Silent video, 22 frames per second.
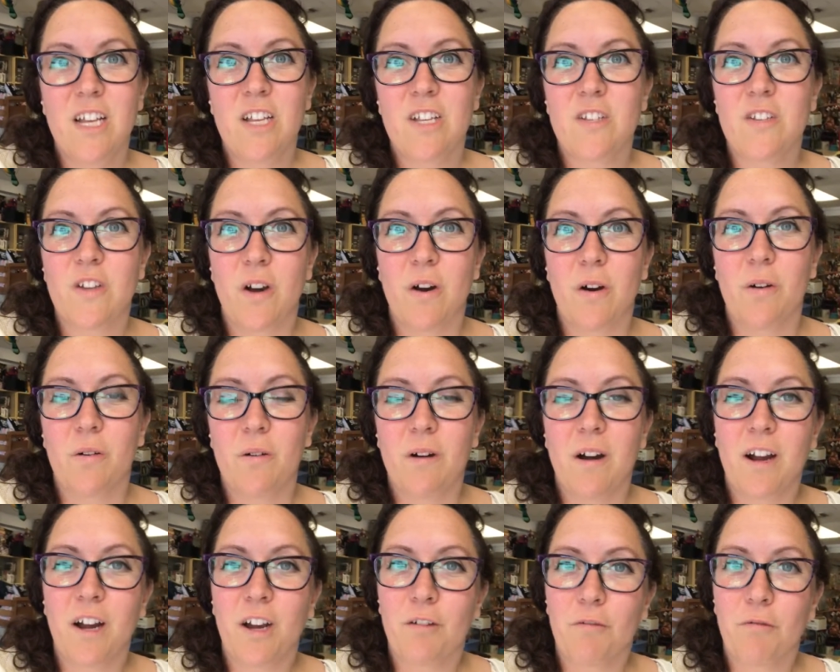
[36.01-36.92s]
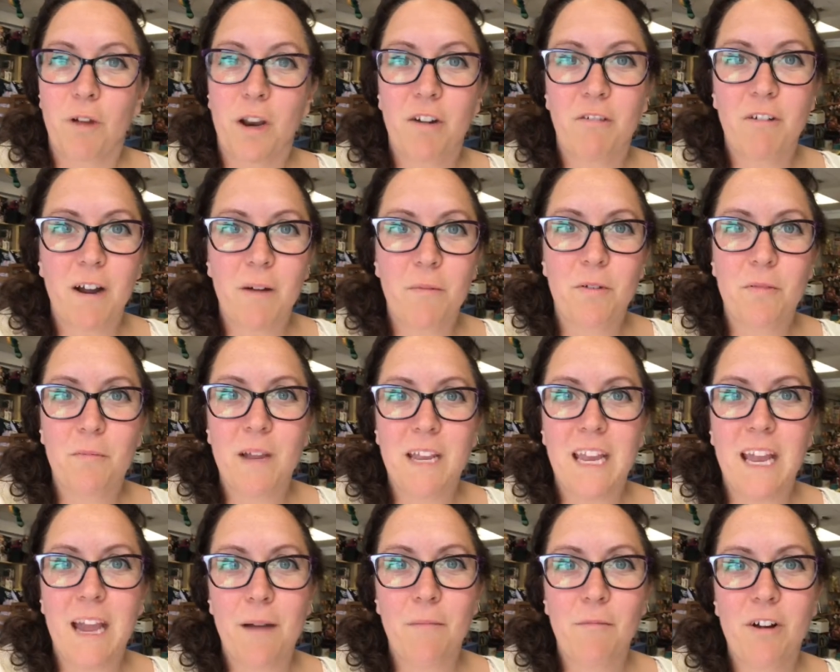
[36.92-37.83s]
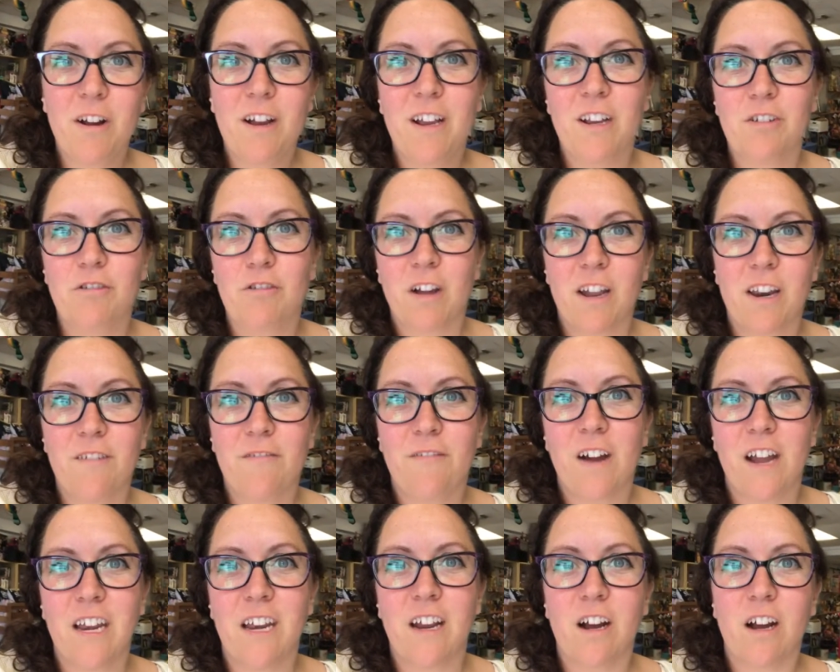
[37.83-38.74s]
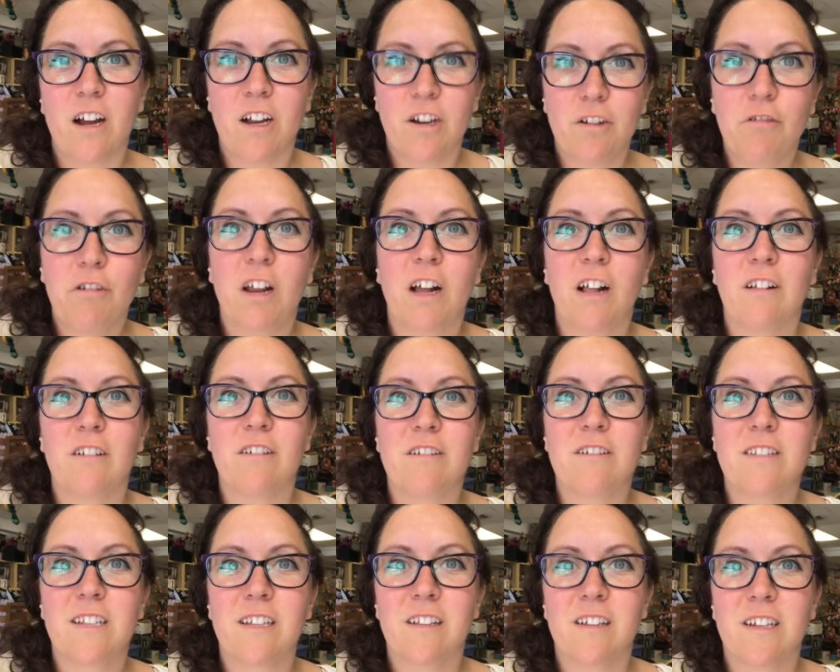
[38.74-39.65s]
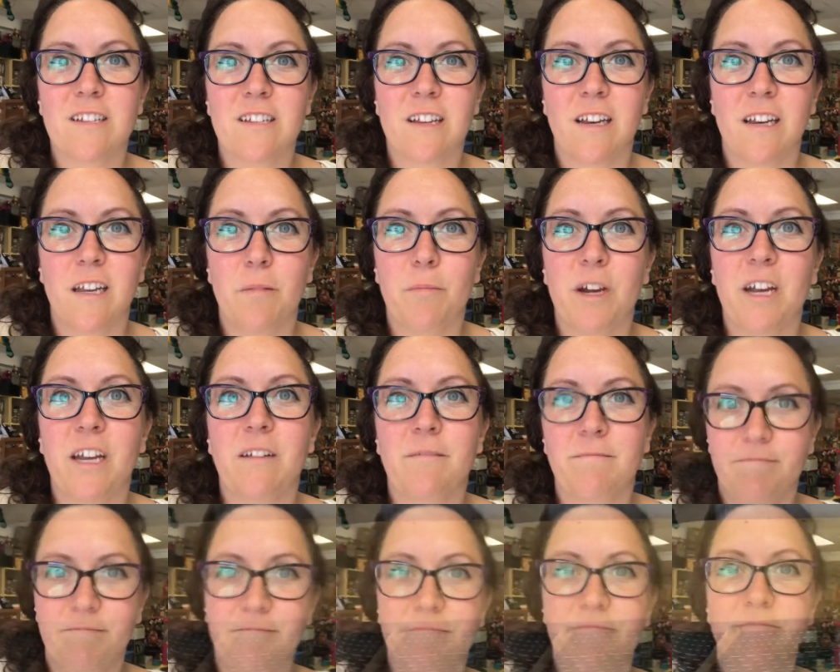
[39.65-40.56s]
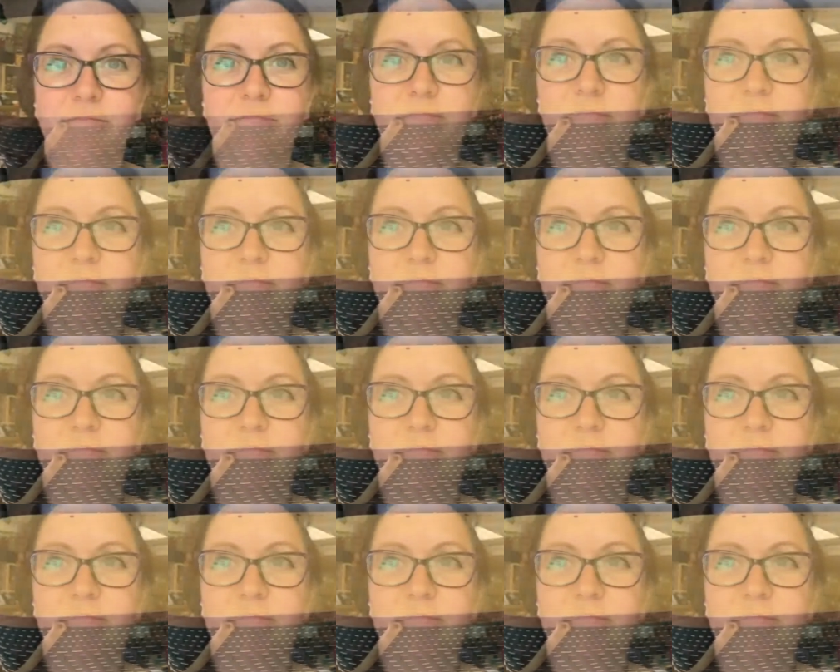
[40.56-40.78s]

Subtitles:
So I'm gonna run around with my camera and try to find $100 to list on eBay. Here's